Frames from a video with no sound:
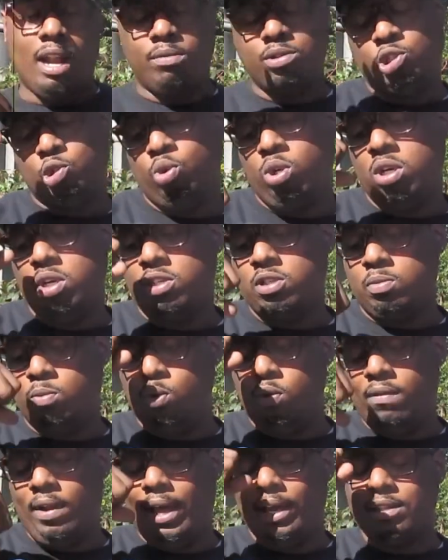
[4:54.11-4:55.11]
I was doing this
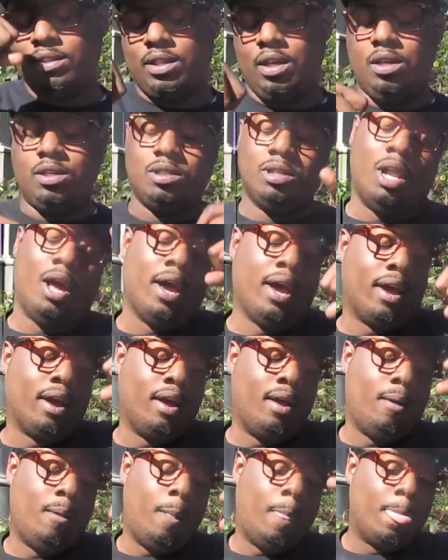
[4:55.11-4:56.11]
move like this, like,
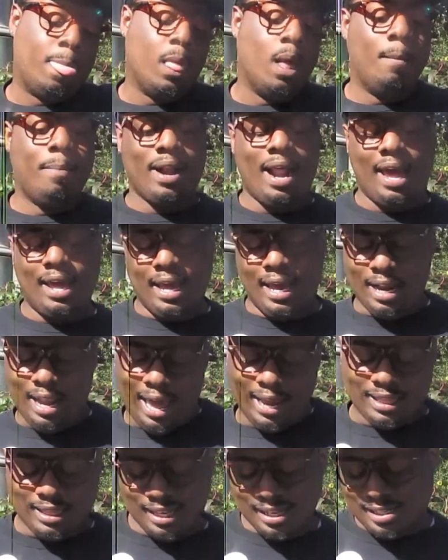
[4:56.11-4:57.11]
but I hit
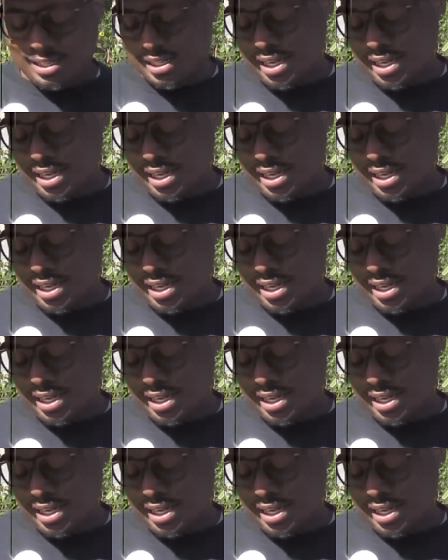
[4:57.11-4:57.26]
like this